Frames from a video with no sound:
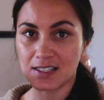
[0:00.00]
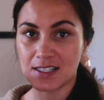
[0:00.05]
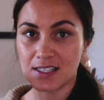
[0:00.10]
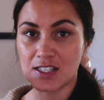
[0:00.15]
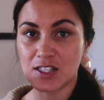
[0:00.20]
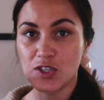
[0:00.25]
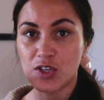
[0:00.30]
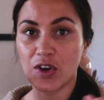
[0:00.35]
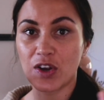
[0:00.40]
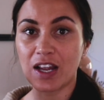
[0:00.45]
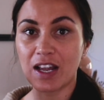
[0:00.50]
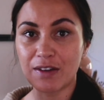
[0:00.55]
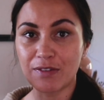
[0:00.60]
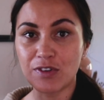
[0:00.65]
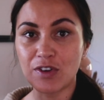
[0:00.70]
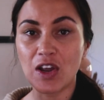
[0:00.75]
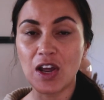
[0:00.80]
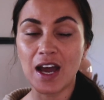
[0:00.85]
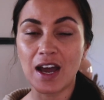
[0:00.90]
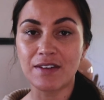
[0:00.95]
So if
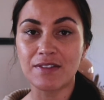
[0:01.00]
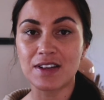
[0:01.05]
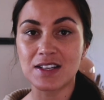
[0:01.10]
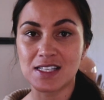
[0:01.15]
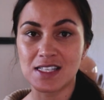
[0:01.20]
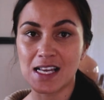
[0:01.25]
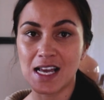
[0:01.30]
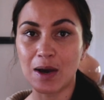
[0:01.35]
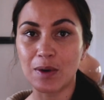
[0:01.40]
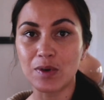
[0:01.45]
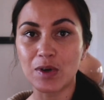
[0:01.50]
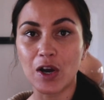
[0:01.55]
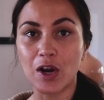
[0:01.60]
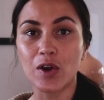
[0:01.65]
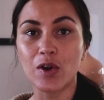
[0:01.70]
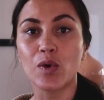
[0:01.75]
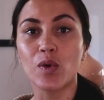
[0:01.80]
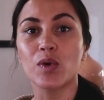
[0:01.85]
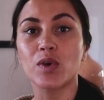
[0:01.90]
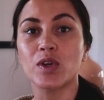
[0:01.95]
you have a
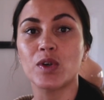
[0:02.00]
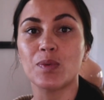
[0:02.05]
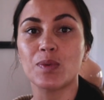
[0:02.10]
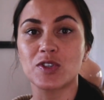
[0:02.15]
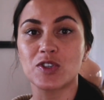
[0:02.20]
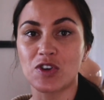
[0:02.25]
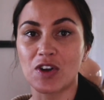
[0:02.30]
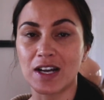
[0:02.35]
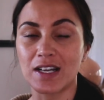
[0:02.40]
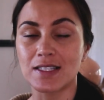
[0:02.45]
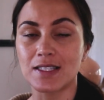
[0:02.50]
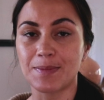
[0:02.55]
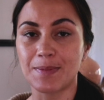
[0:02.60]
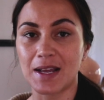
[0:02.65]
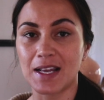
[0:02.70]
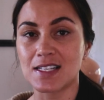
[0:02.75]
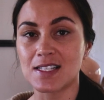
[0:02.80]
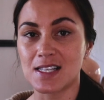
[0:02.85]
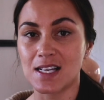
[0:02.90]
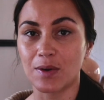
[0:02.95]
sourdough, or you were trying to
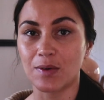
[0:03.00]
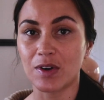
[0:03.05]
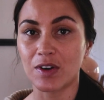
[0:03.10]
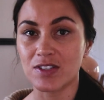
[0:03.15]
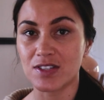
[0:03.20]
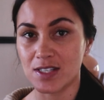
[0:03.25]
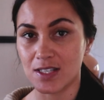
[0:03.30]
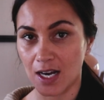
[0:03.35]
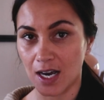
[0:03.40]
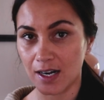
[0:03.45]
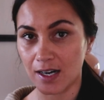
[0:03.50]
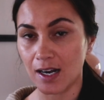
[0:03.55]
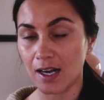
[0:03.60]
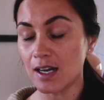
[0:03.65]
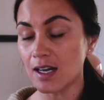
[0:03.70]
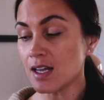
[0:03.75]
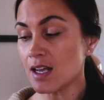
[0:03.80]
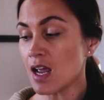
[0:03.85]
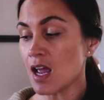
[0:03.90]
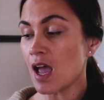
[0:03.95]
make a sourdough
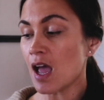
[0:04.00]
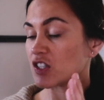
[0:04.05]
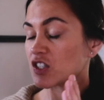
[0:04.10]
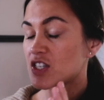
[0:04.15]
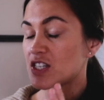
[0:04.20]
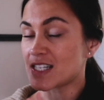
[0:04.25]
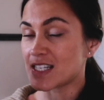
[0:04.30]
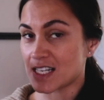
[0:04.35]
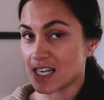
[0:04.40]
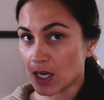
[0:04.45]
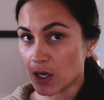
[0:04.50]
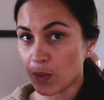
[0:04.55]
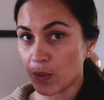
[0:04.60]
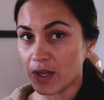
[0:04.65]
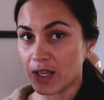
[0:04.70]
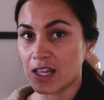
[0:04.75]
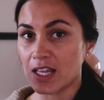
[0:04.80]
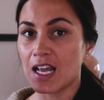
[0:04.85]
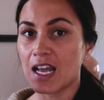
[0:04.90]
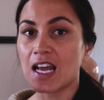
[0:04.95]
starter, stick
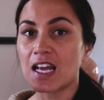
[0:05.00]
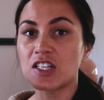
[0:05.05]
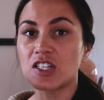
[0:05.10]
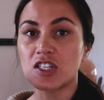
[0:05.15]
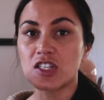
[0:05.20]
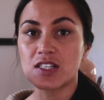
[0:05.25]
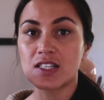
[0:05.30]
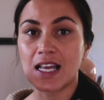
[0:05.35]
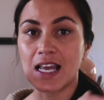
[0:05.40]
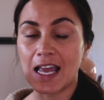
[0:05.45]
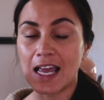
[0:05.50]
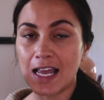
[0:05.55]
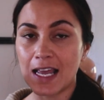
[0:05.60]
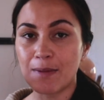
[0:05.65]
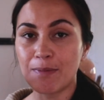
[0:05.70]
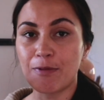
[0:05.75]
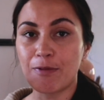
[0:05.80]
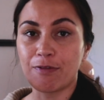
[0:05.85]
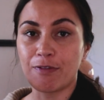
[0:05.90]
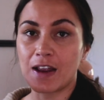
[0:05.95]
with it and just
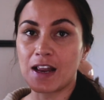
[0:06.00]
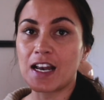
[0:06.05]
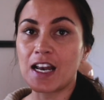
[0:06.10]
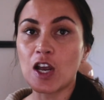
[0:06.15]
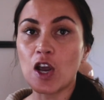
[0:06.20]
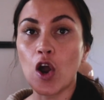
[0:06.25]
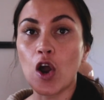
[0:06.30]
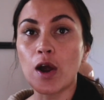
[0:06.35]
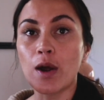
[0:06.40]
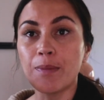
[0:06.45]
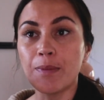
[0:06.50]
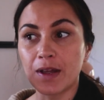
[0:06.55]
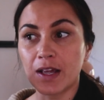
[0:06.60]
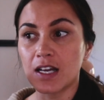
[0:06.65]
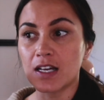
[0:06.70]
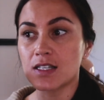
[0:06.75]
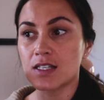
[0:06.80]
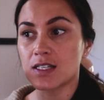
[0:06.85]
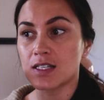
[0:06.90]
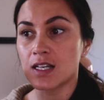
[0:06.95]
keep feeding her,
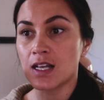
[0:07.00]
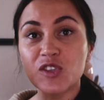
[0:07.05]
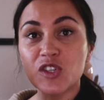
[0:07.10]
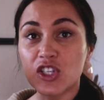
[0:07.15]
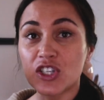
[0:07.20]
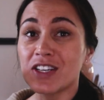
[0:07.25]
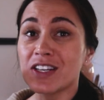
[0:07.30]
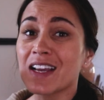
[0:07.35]
because she